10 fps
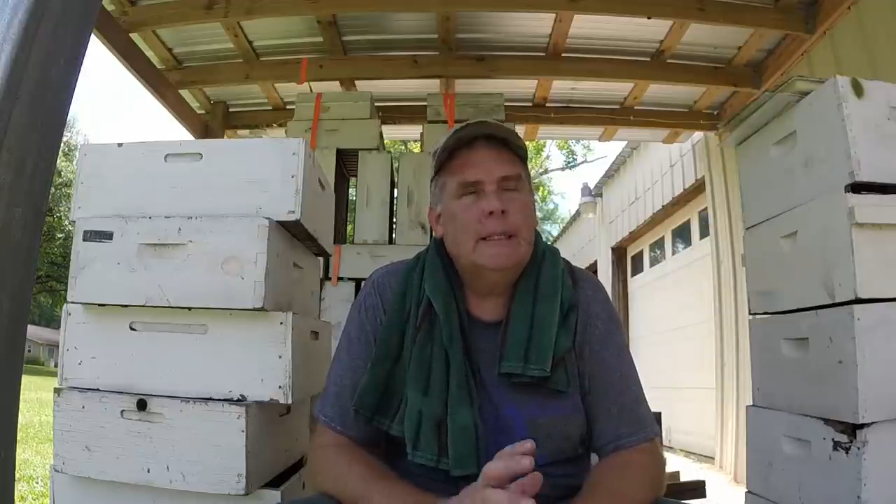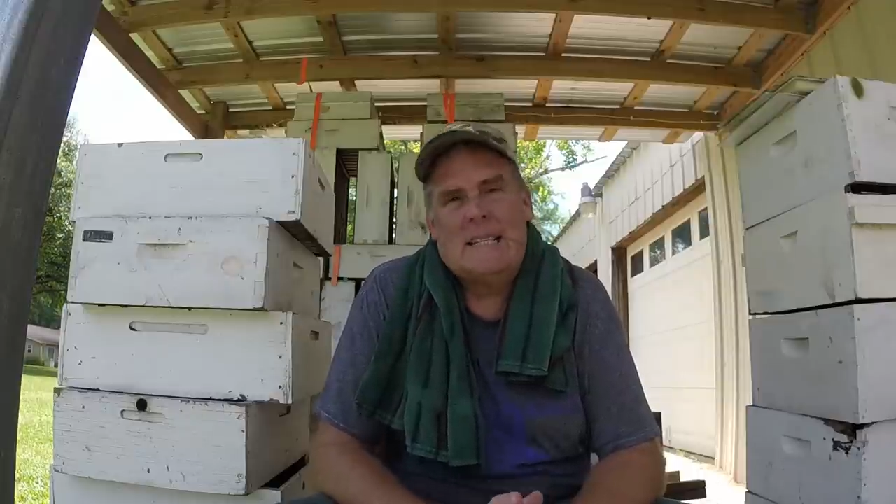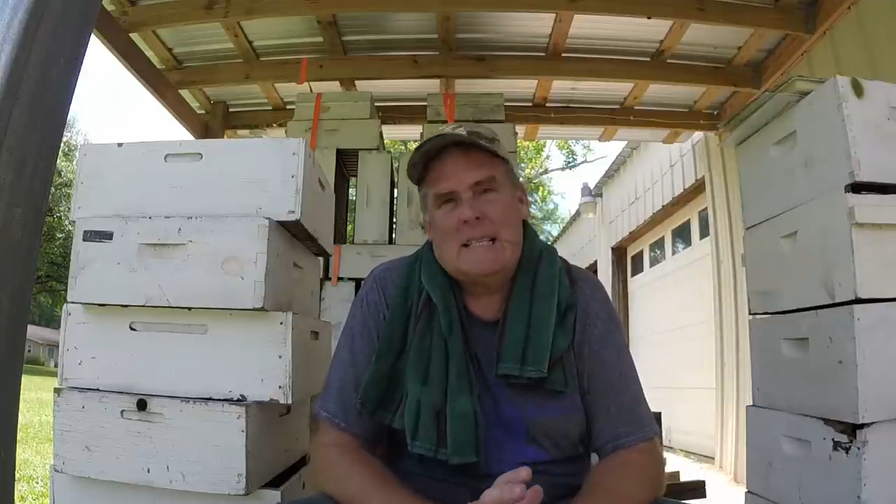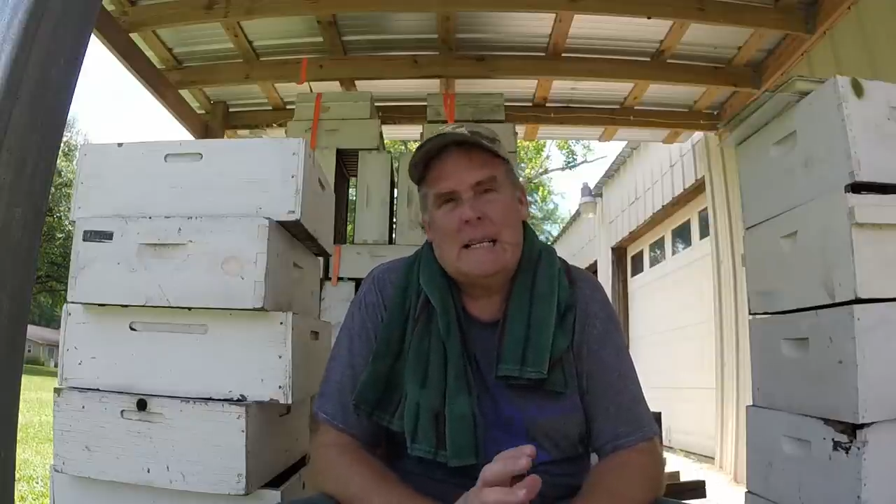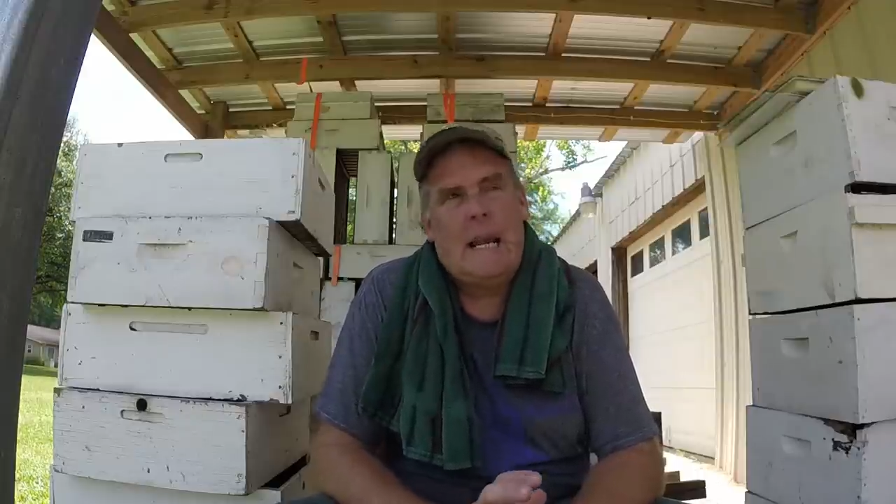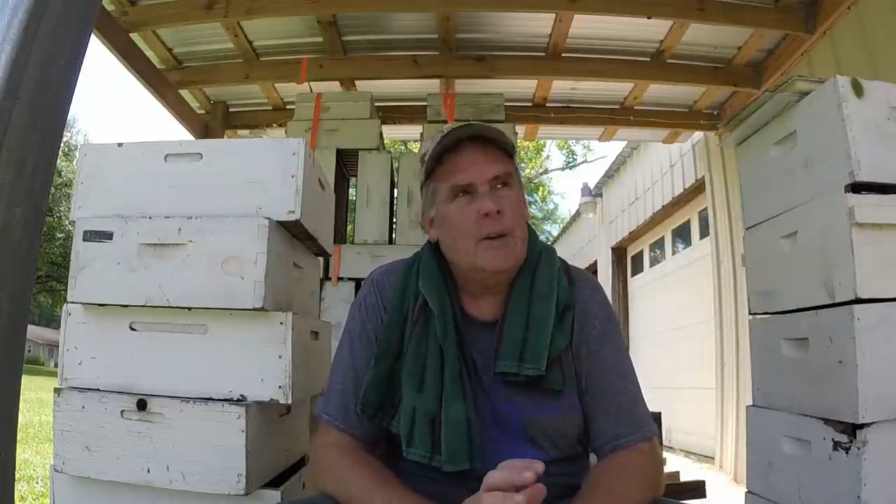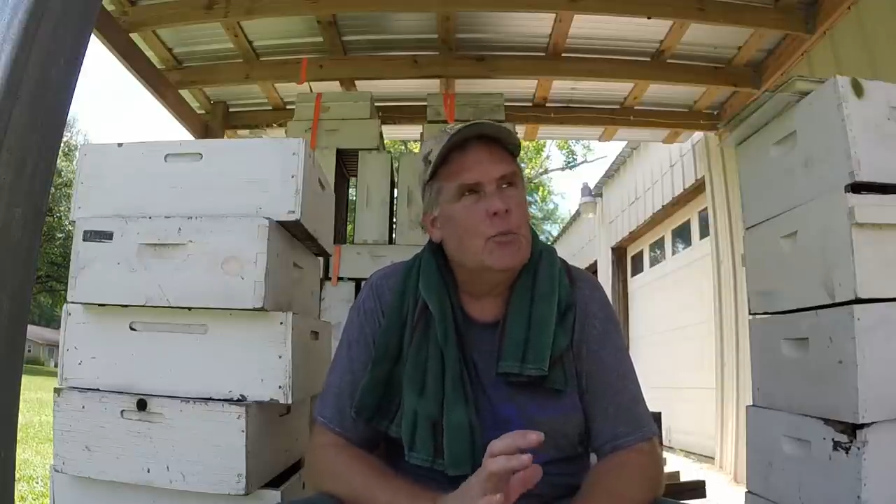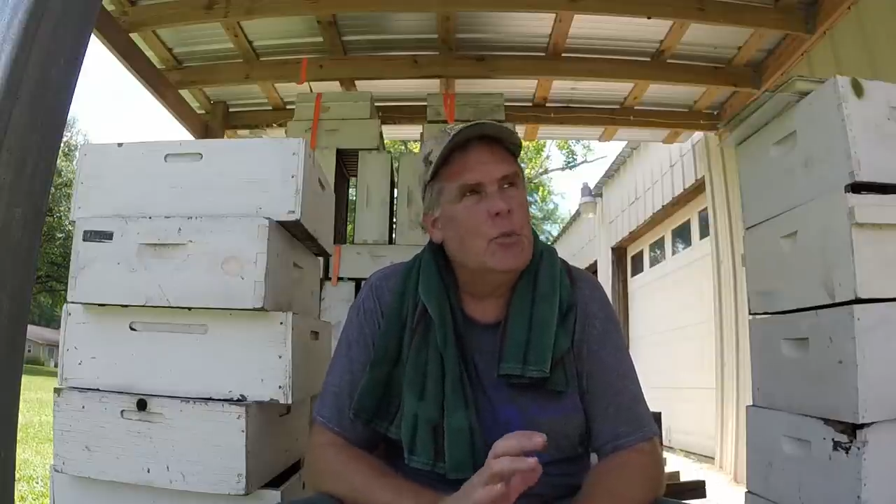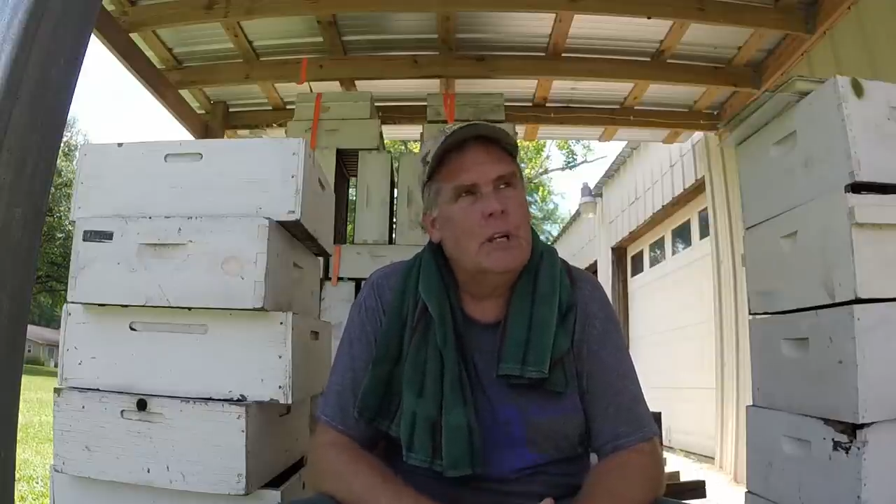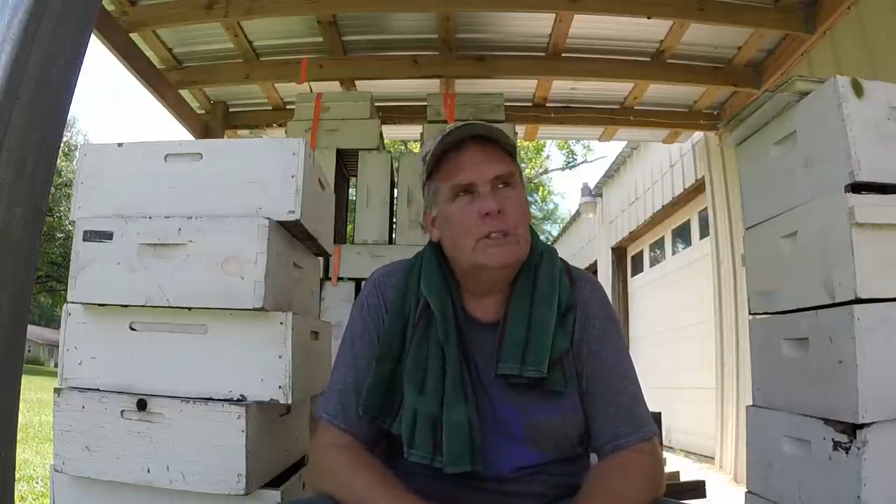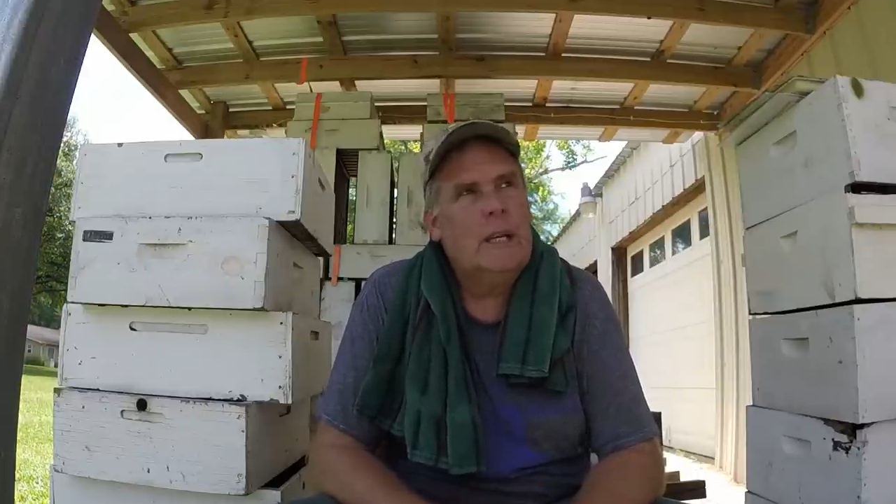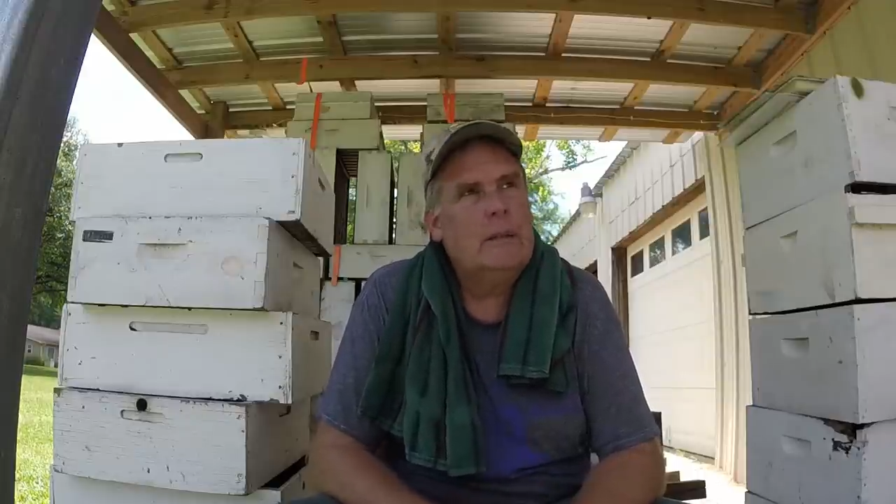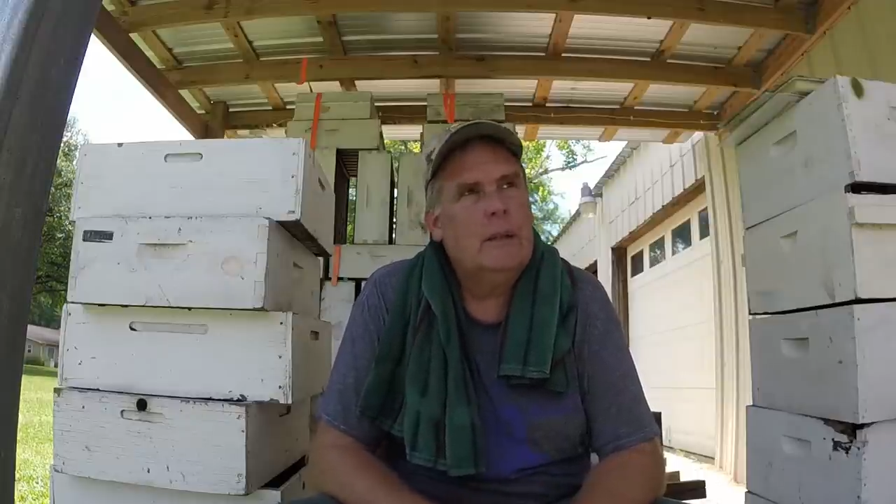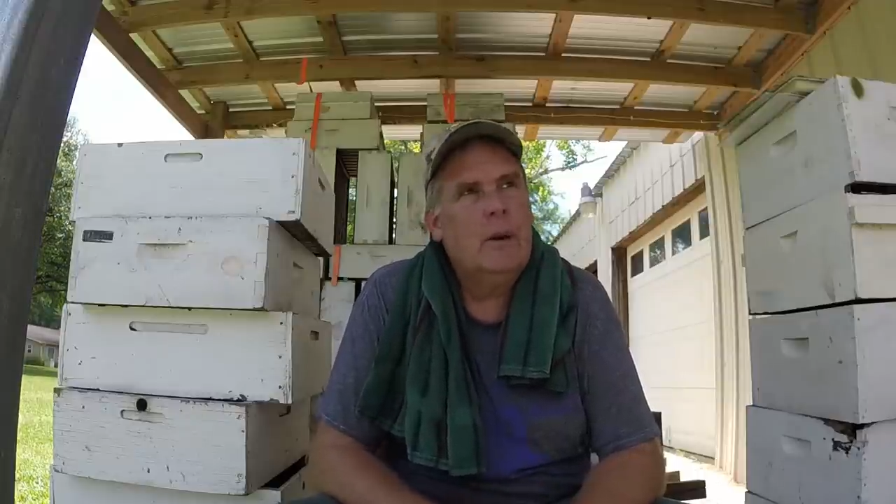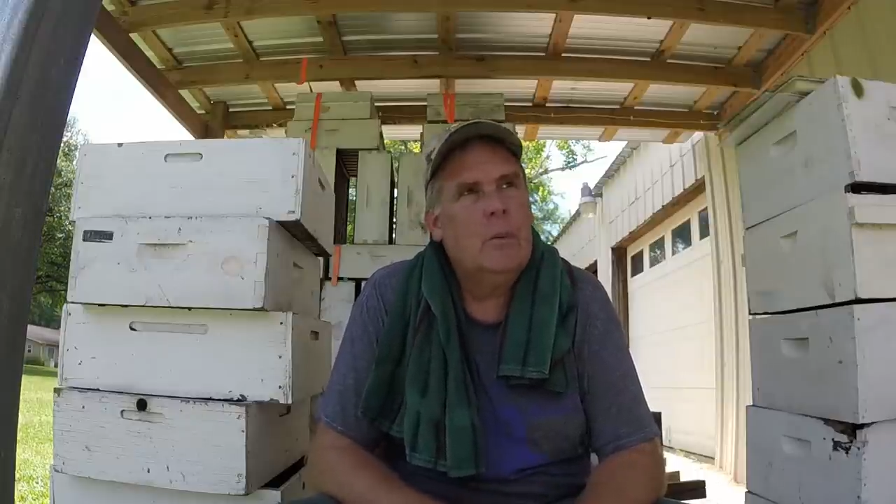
that's because I got a rush out there.